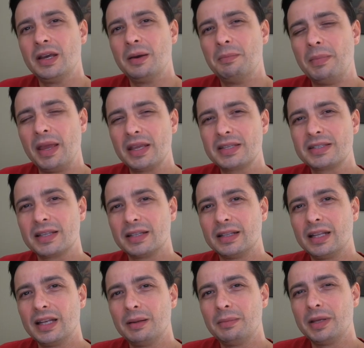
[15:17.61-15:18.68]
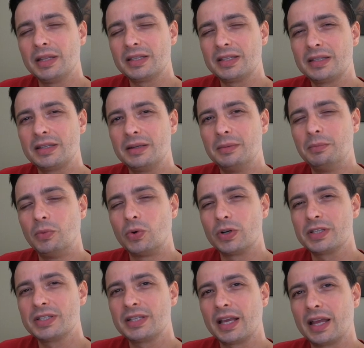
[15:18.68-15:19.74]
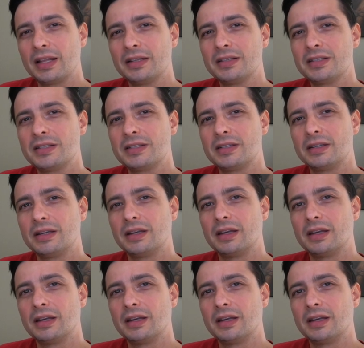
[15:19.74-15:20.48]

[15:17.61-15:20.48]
makes a little bit more sense